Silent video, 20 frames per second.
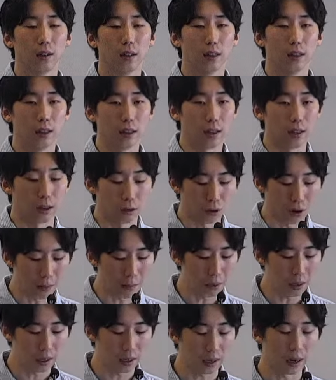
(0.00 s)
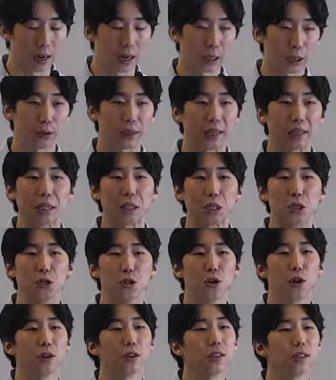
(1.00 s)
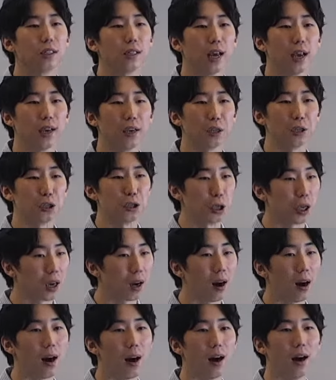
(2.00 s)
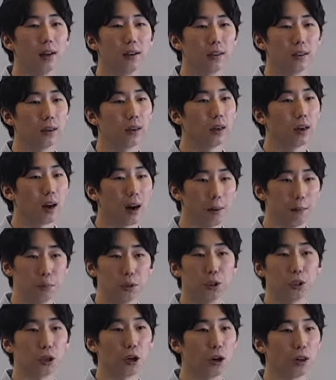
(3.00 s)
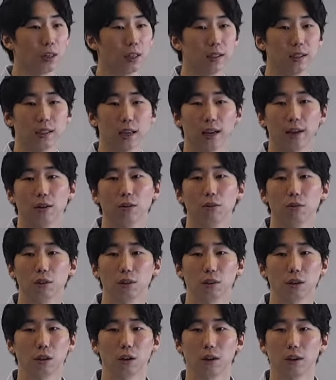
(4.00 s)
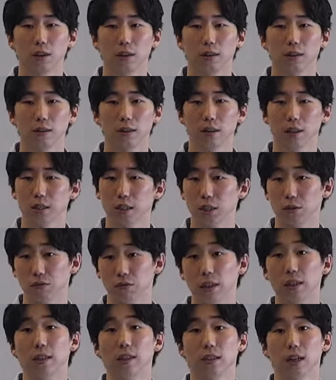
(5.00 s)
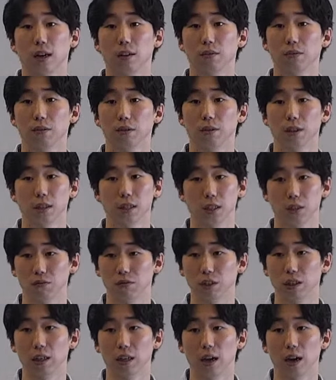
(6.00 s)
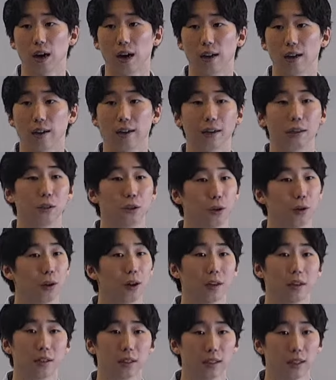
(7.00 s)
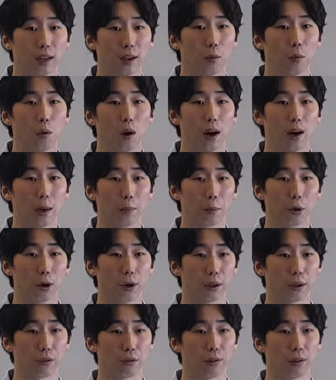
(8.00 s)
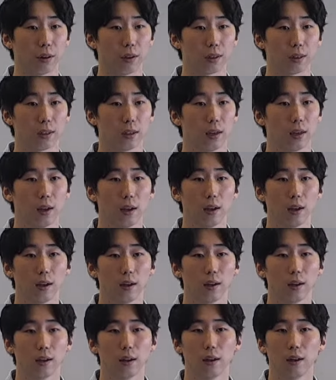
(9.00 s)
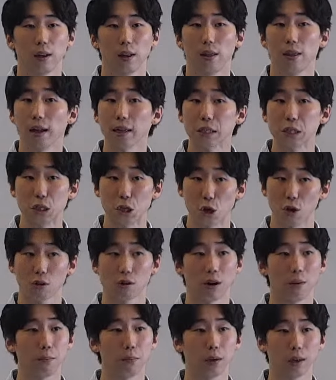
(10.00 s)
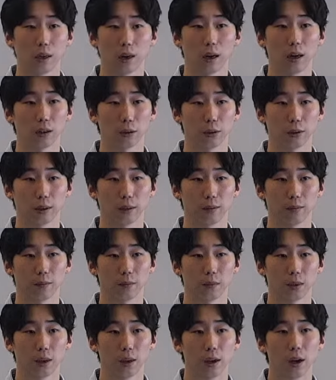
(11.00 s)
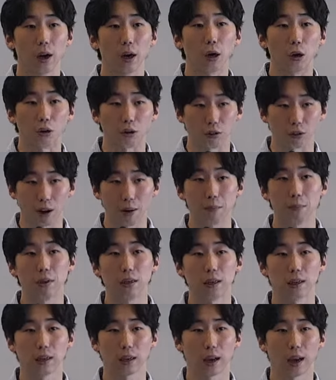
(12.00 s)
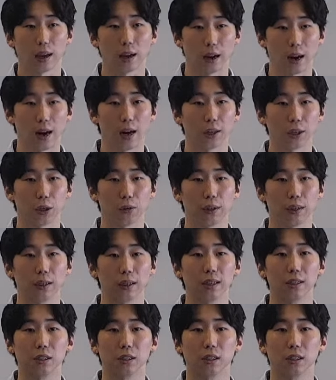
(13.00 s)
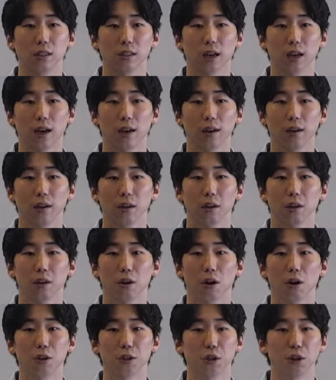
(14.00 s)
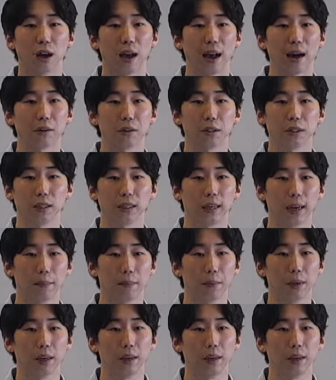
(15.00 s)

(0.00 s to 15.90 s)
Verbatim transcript: Grumbling and arguing is not saying you can't come to God and say, Look, God, this is really tough. This is really hard, and I don't understand why I'm going through this. That's not grumbling and arguing. Grumbling and arguing is to say, God, you're out to get me.